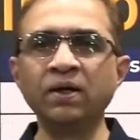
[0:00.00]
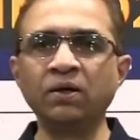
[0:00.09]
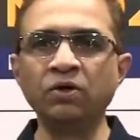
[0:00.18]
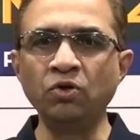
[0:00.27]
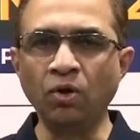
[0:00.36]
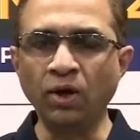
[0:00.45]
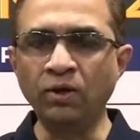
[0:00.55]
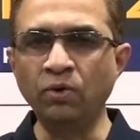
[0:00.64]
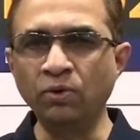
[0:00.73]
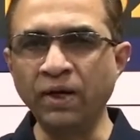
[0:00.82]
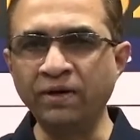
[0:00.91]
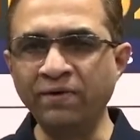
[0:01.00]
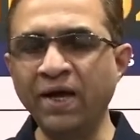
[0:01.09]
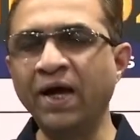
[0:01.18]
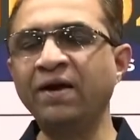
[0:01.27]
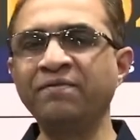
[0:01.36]
You all know that we
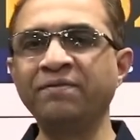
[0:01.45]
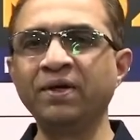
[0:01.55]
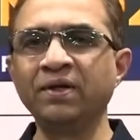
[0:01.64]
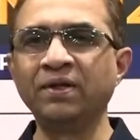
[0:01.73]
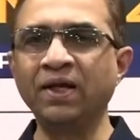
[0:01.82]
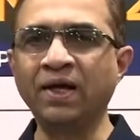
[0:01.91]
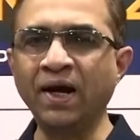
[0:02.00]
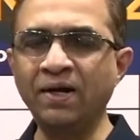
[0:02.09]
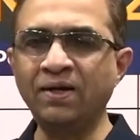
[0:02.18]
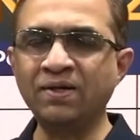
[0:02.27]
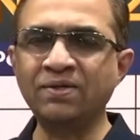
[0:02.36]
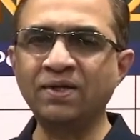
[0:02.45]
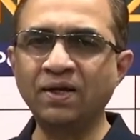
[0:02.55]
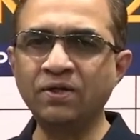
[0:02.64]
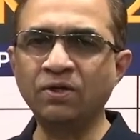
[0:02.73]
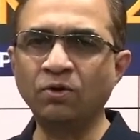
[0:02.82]
have the grant test
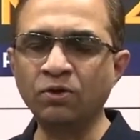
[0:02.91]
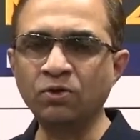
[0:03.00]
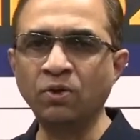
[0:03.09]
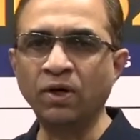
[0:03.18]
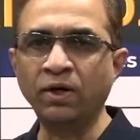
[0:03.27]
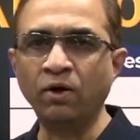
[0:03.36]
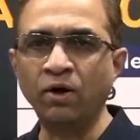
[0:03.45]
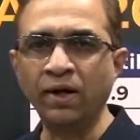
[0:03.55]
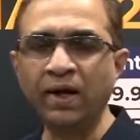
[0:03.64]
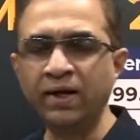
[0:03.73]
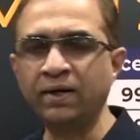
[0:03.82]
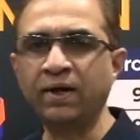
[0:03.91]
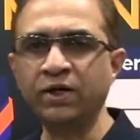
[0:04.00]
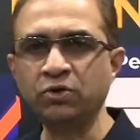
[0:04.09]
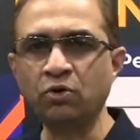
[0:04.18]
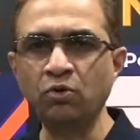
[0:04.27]
series and also an online
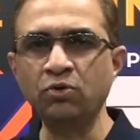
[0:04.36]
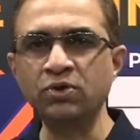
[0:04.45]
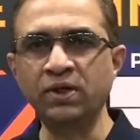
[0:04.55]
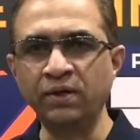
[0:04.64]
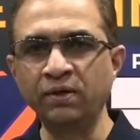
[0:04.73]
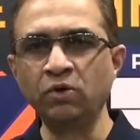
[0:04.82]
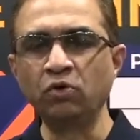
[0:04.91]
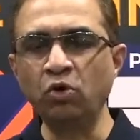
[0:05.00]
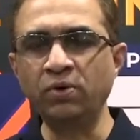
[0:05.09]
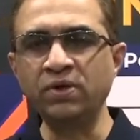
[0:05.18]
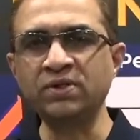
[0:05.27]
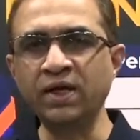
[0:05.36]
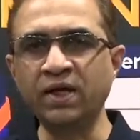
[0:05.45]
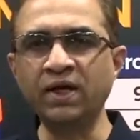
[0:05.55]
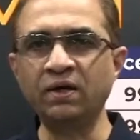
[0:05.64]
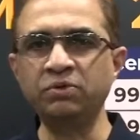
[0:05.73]
crash course, and whoever is
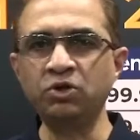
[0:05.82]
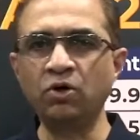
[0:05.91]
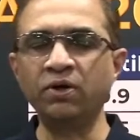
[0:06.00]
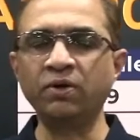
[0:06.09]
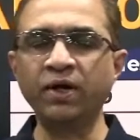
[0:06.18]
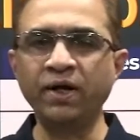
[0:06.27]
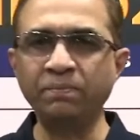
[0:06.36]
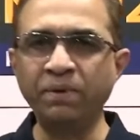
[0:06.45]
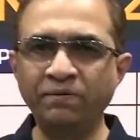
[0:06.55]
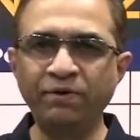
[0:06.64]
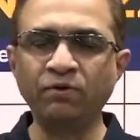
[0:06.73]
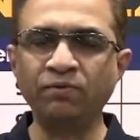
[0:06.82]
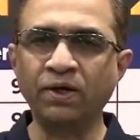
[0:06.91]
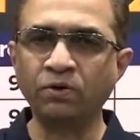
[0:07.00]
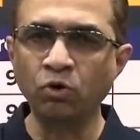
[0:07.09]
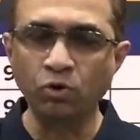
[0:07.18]
taking, I'm sure you're getting benefit of
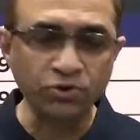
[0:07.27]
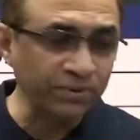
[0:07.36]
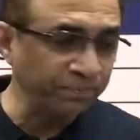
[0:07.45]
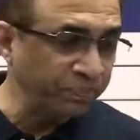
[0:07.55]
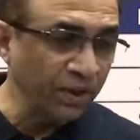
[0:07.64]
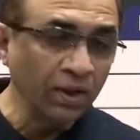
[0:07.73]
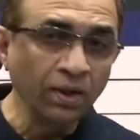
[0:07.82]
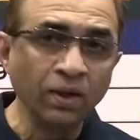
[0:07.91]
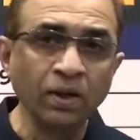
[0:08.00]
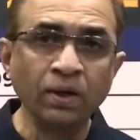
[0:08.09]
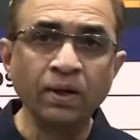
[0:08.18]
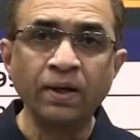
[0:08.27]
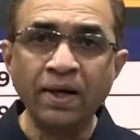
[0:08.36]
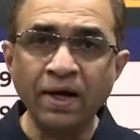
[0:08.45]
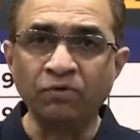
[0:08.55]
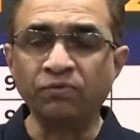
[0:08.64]
that course.
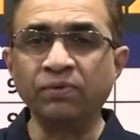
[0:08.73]
Now,